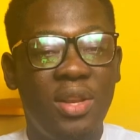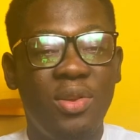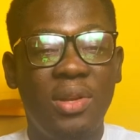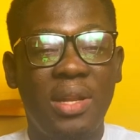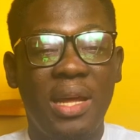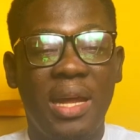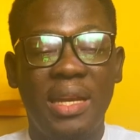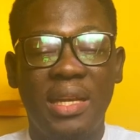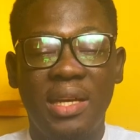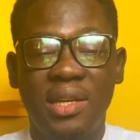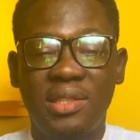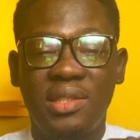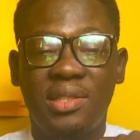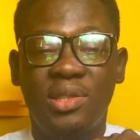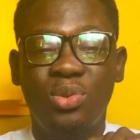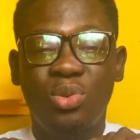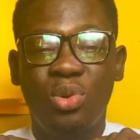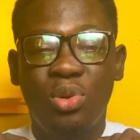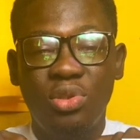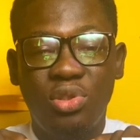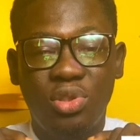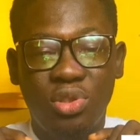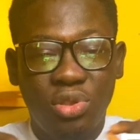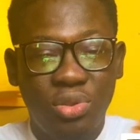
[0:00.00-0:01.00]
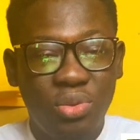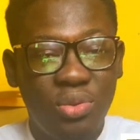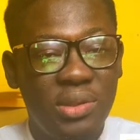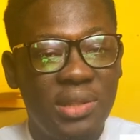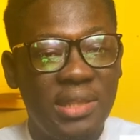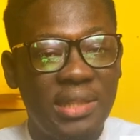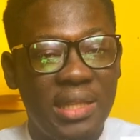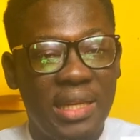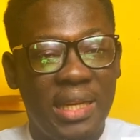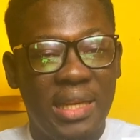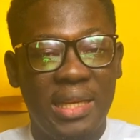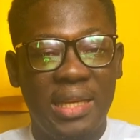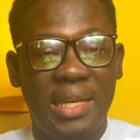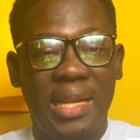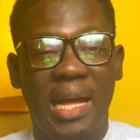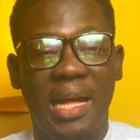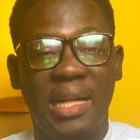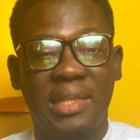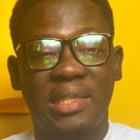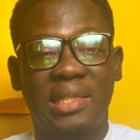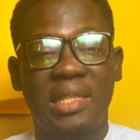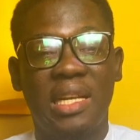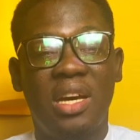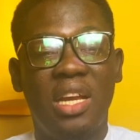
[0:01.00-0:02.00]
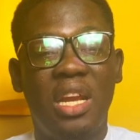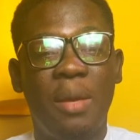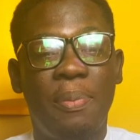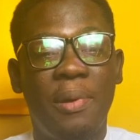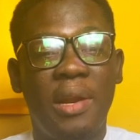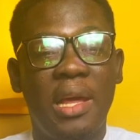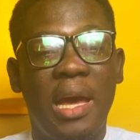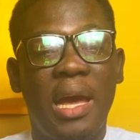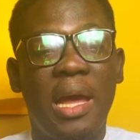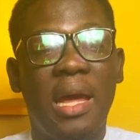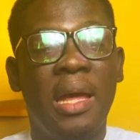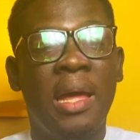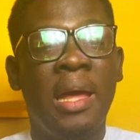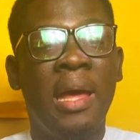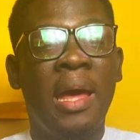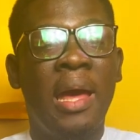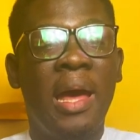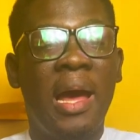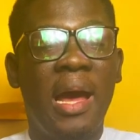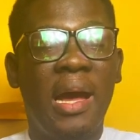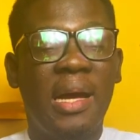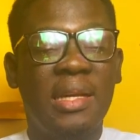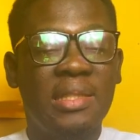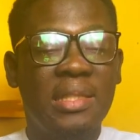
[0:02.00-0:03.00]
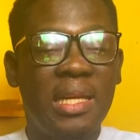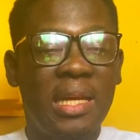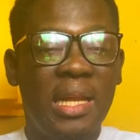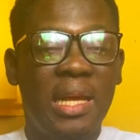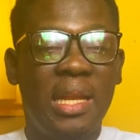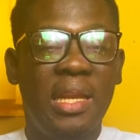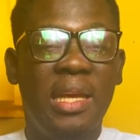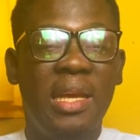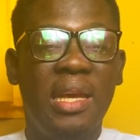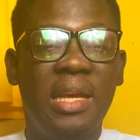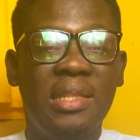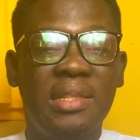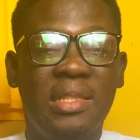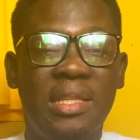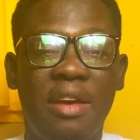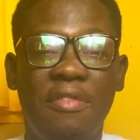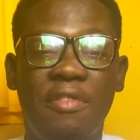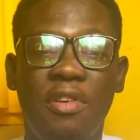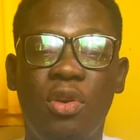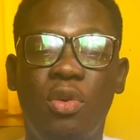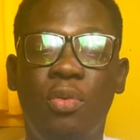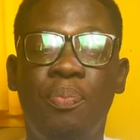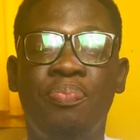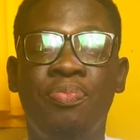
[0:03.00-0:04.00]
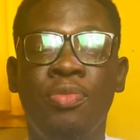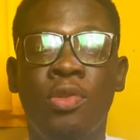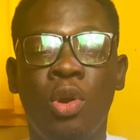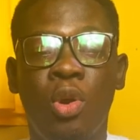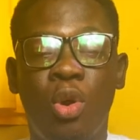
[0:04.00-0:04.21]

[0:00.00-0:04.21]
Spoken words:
you that there is no truth in that. Now, the player has had an interview.